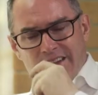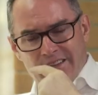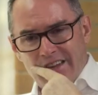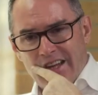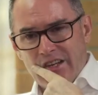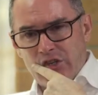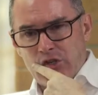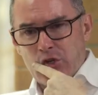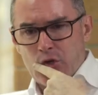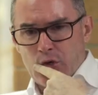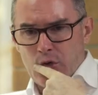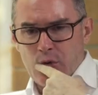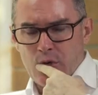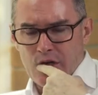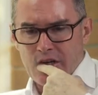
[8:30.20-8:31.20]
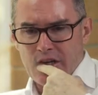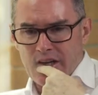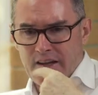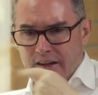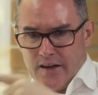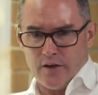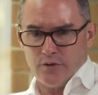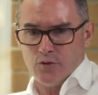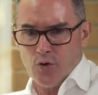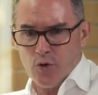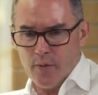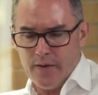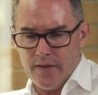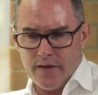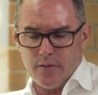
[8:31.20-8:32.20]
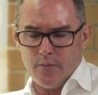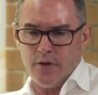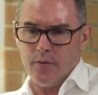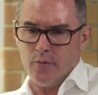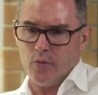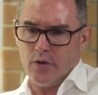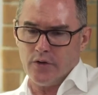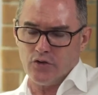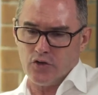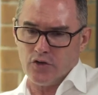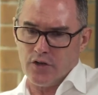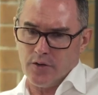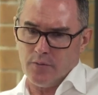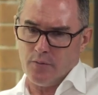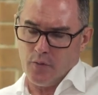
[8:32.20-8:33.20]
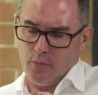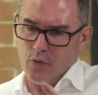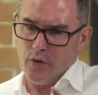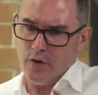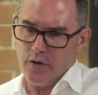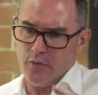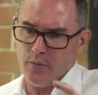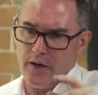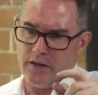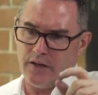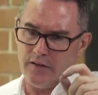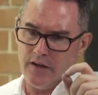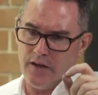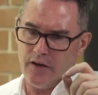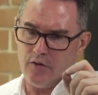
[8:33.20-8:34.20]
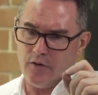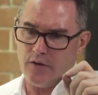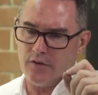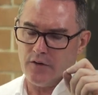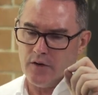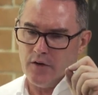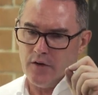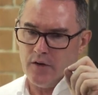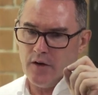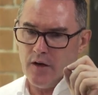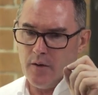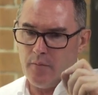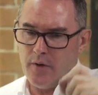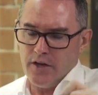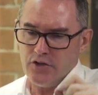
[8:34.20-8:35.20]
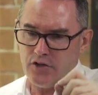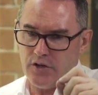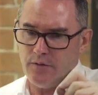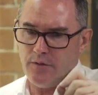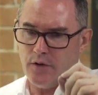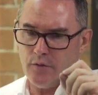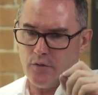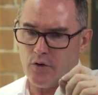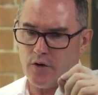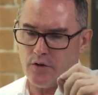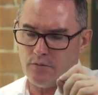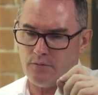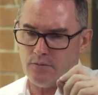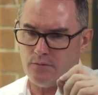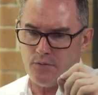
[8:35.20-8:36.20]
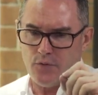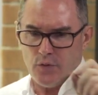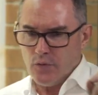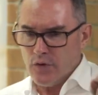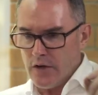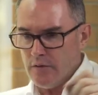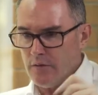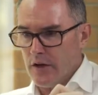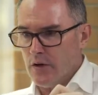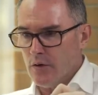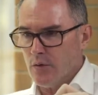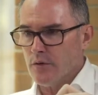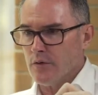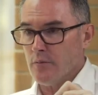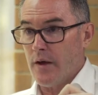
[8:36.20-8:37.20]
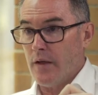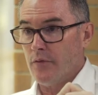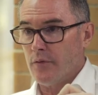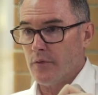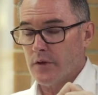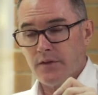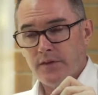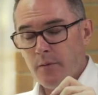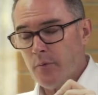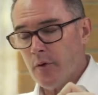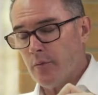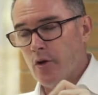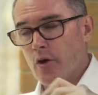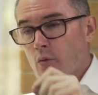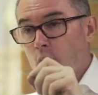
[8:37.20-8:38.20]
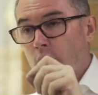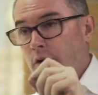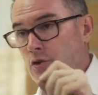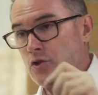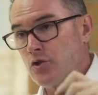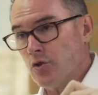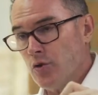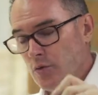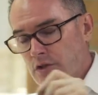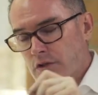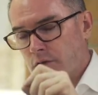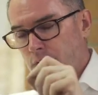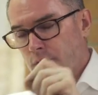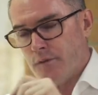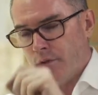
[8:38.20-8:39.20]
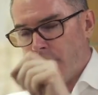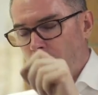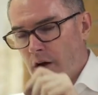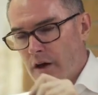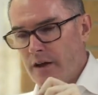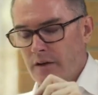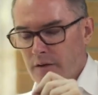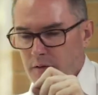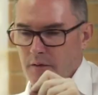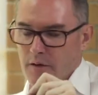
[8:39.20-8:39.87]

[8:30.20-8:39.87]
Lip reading: They do, and I'll talk about that in a minute. But the point I was making there is, imagine if you've got 15 vendors a month, because some people got one or two, which is fine.